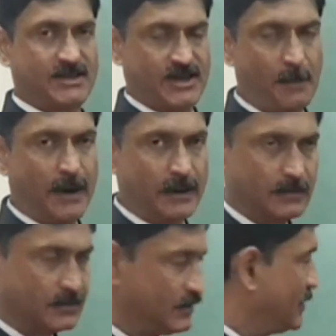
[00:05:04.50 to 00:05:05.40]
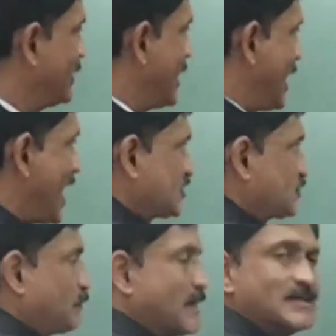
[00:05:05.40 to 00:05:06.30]
number
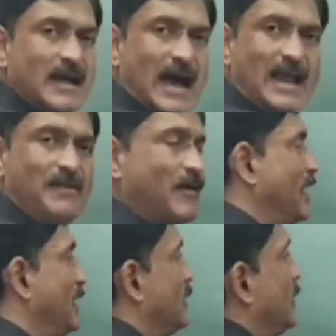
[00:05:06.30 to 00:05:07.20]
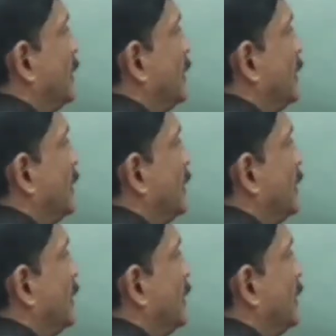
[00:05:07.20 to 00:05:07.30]
x plus iy